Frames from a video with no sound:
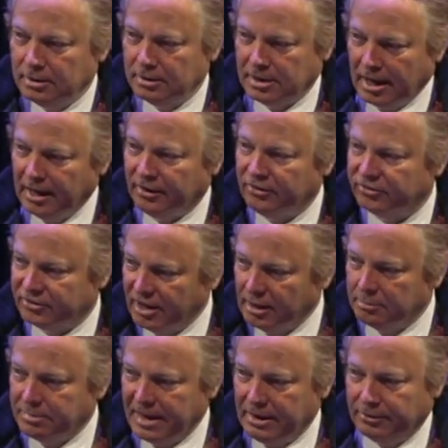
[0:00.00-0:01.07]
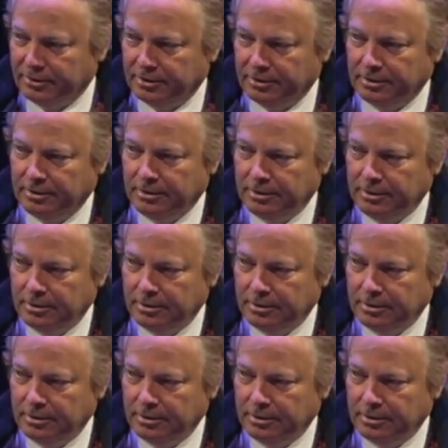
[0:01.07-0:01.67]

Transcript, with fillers: guns, gunpowder,